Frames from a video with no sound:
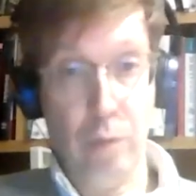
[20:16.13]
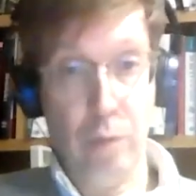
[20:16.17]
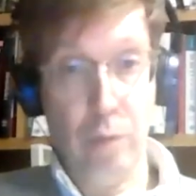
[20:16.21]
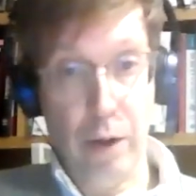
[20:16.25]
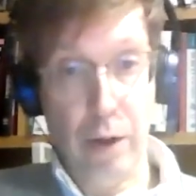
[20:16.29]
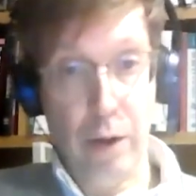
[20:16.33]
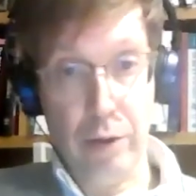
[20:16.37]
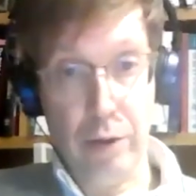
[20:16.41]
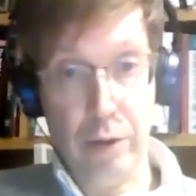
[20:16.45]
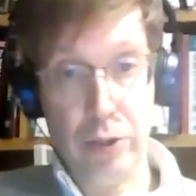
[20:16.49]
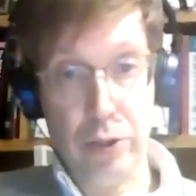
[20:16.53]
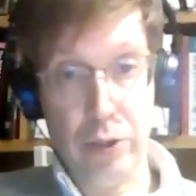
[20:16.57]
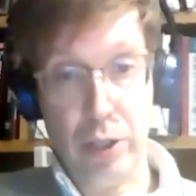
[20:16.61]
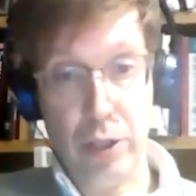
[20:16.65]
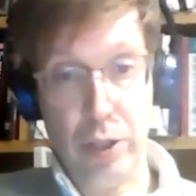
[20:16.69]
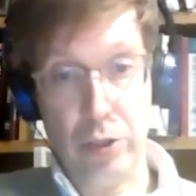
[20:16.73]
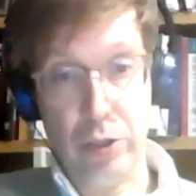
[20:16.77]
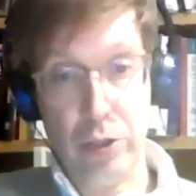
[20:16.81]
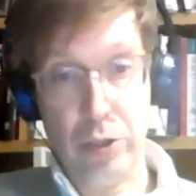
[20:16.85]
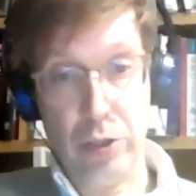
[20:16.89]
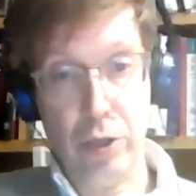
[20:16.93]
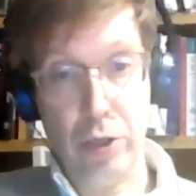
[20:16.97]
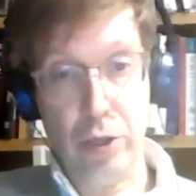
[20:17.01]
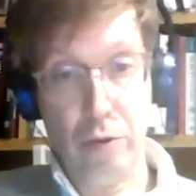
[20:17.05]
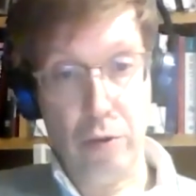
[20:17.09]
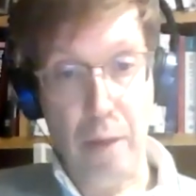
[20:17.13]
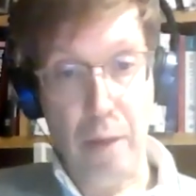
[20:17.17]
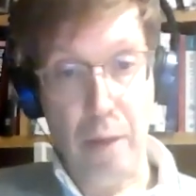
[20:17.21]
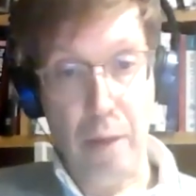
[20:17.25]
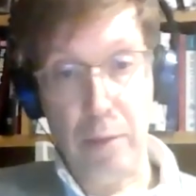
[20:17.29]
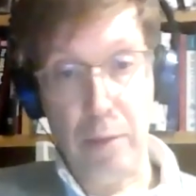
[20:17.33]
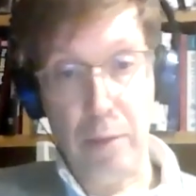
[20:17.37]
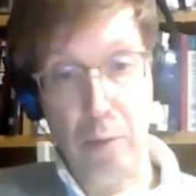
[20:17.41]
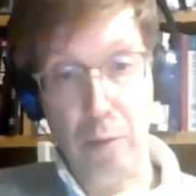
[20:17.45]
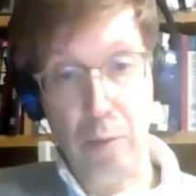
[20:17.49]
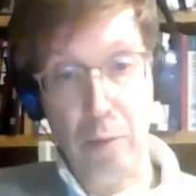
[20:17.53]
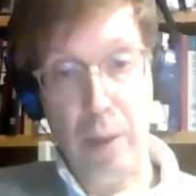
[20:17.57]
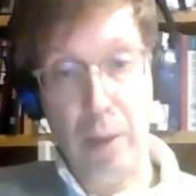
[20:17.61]
One of those things
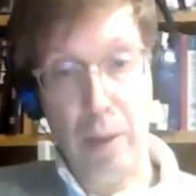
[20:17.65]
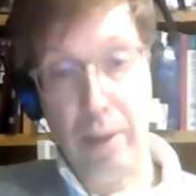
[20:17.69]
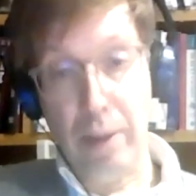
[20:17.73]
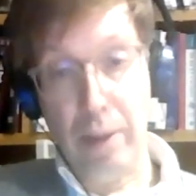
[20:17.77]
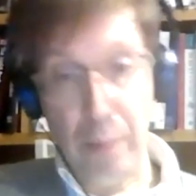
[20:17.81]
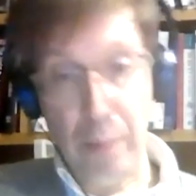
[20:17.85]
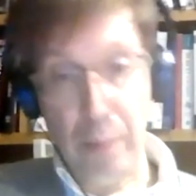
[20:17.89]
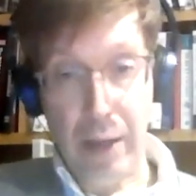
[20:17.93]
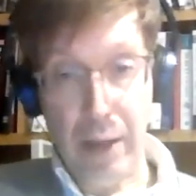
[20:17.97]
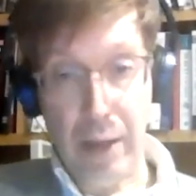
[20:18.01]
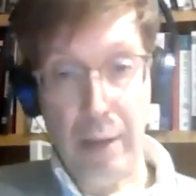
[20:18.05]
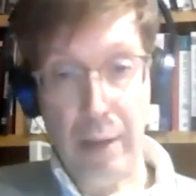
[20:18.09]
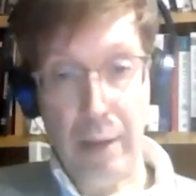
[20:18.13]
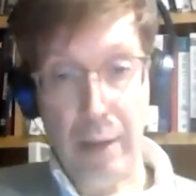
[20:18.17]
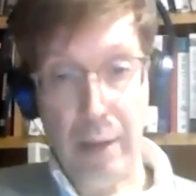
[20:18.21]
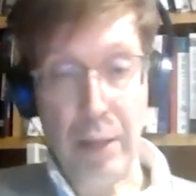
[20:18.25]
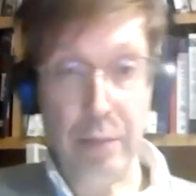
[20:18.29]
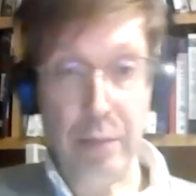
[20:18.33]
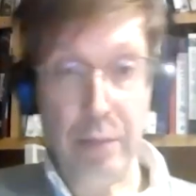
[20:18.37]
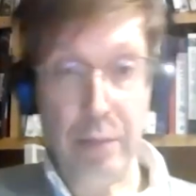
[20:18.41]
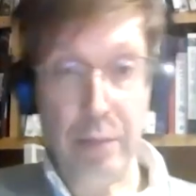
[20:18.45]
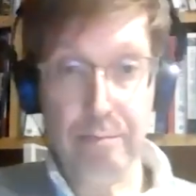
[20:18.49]
interrupted by the pandemic.